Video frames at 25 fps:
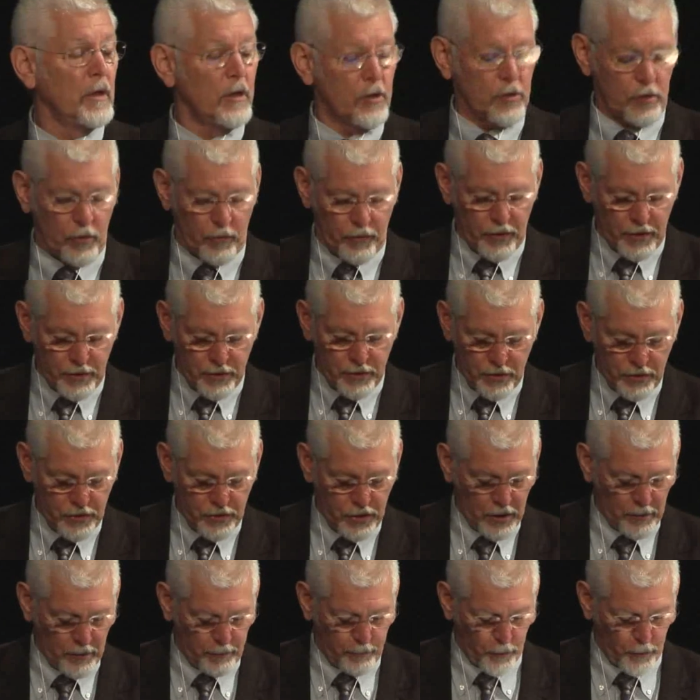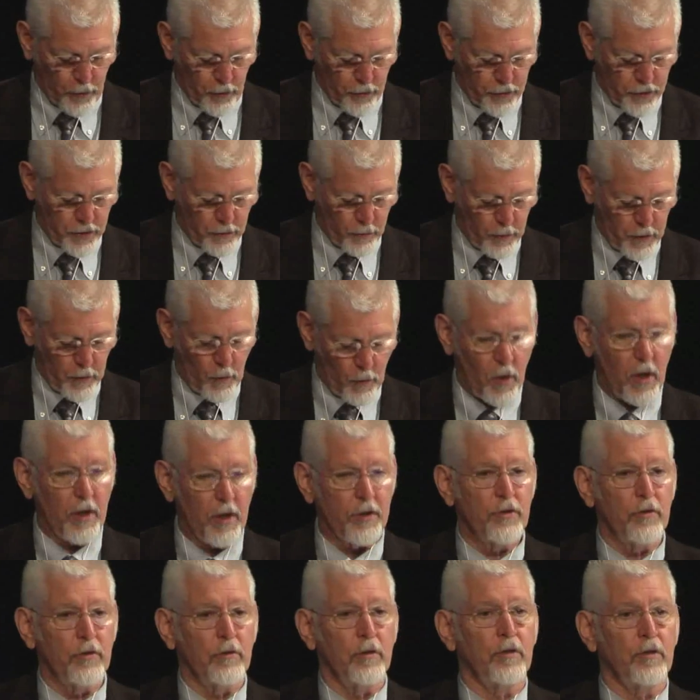So this is the approach that we
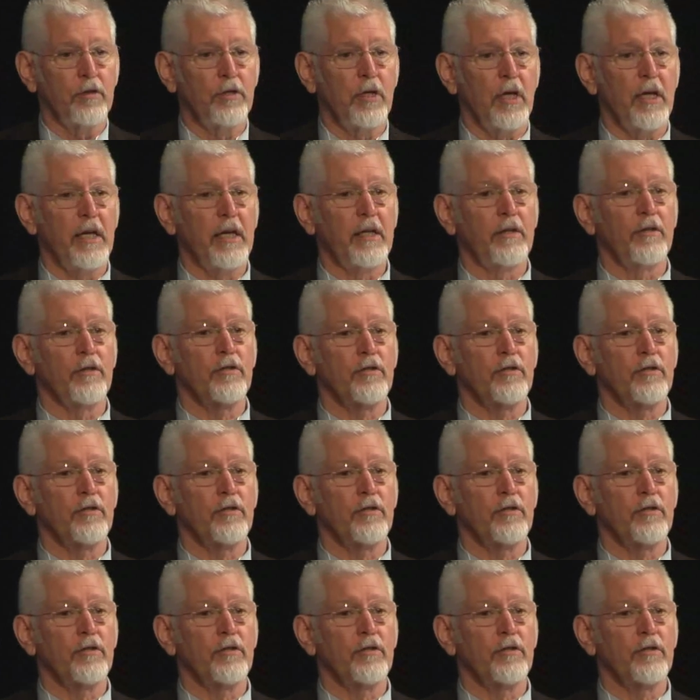want you to take.